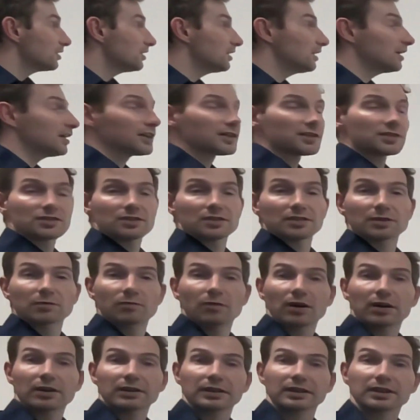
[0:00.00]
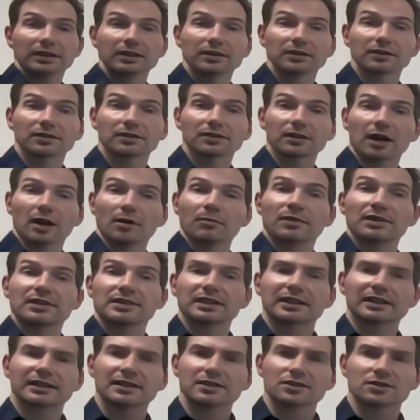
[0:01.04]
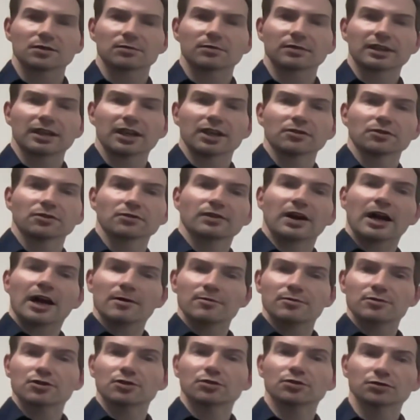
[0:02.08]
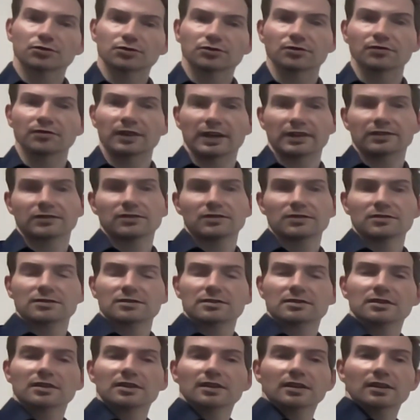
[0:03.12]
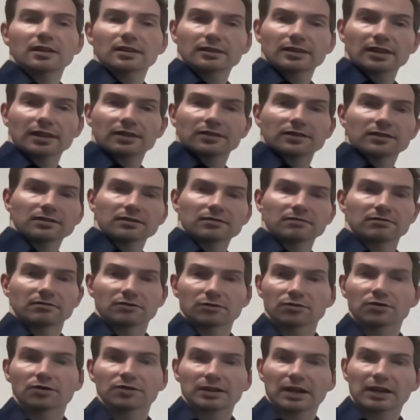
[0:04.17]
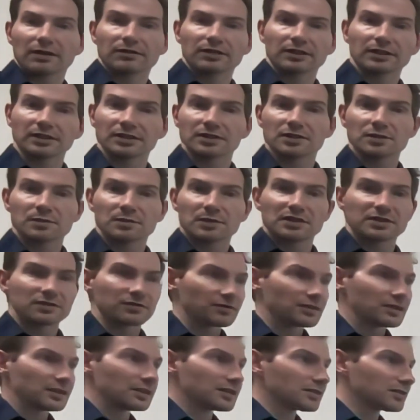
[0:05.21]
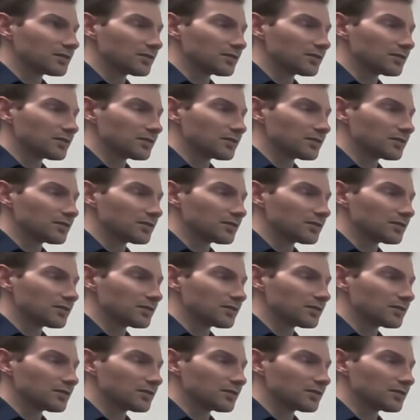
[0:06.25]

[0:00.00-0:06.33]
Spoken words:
ex and ey here are basically some kind of absolute vectors that do not have any specific